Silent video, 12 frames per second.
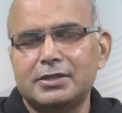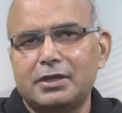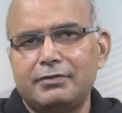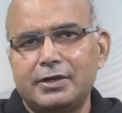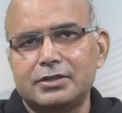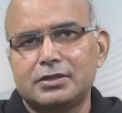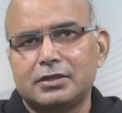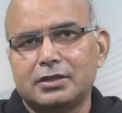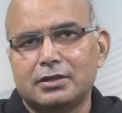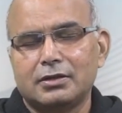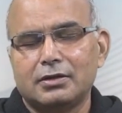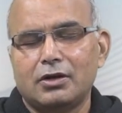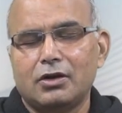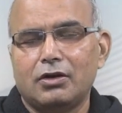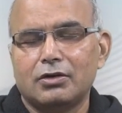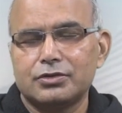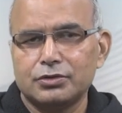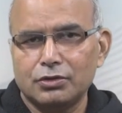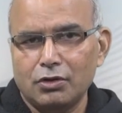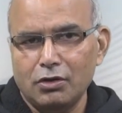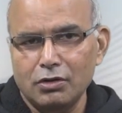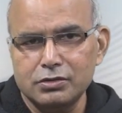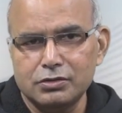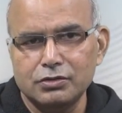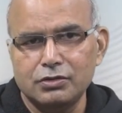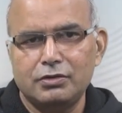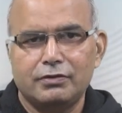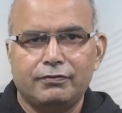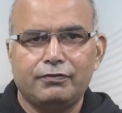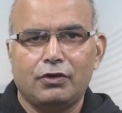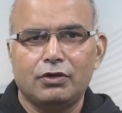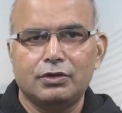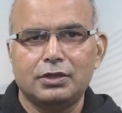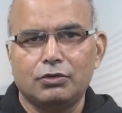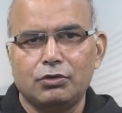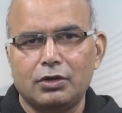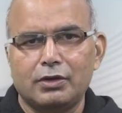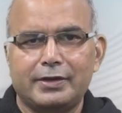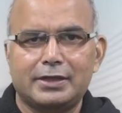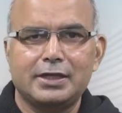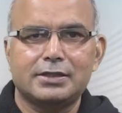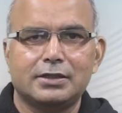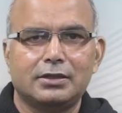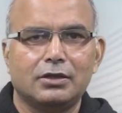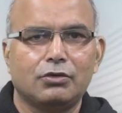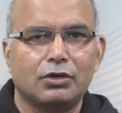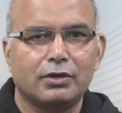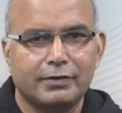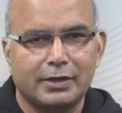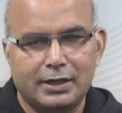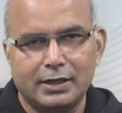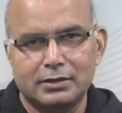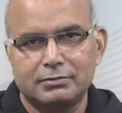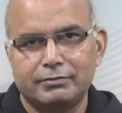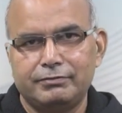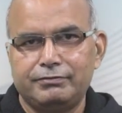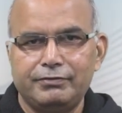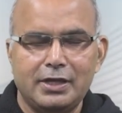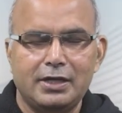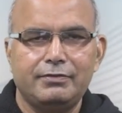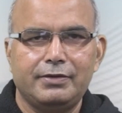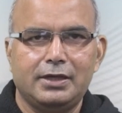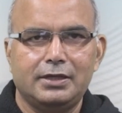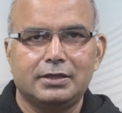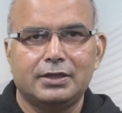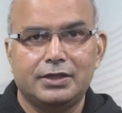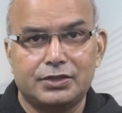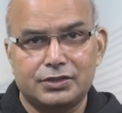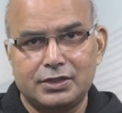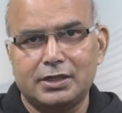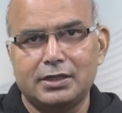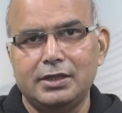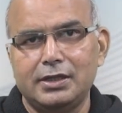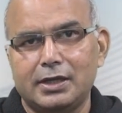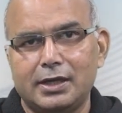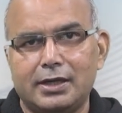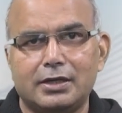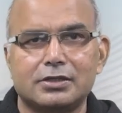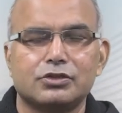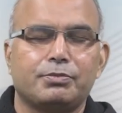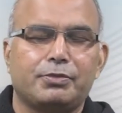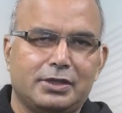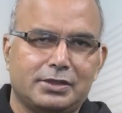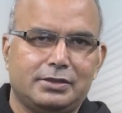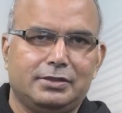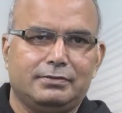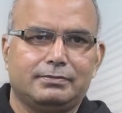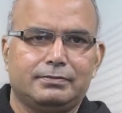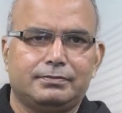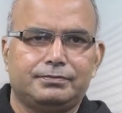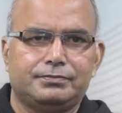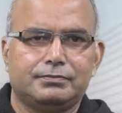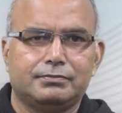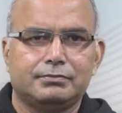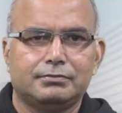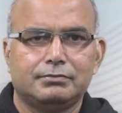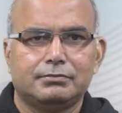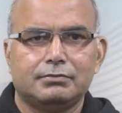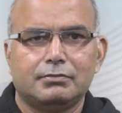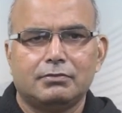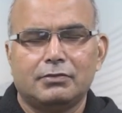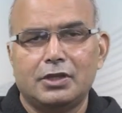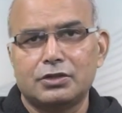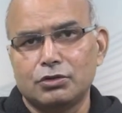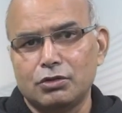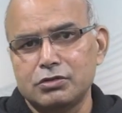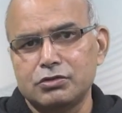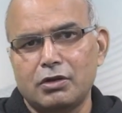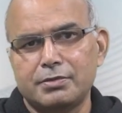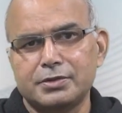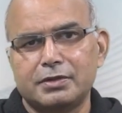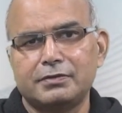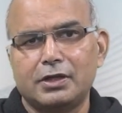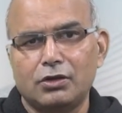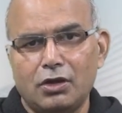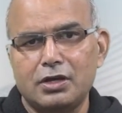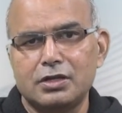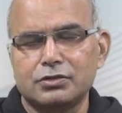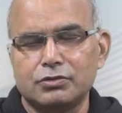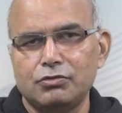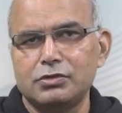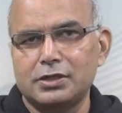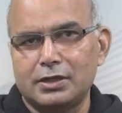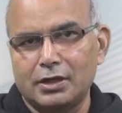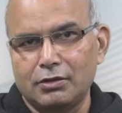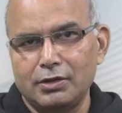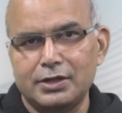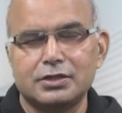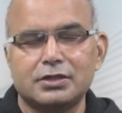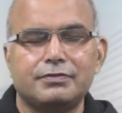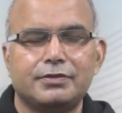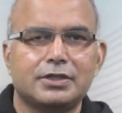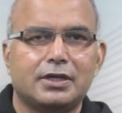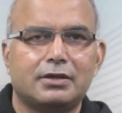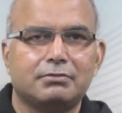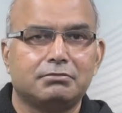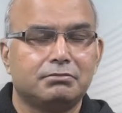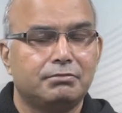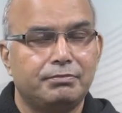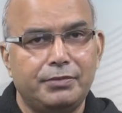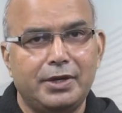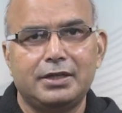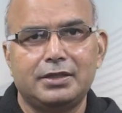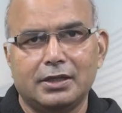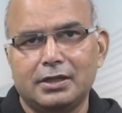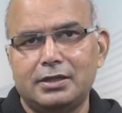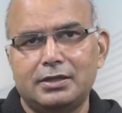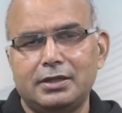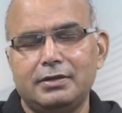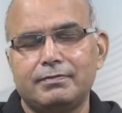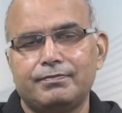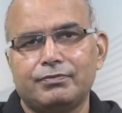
servants should also follow the code of ethics and the code of conduct very, very strictly and scrupulously. They should also observe the laws, rules, and regulations which are made in the country,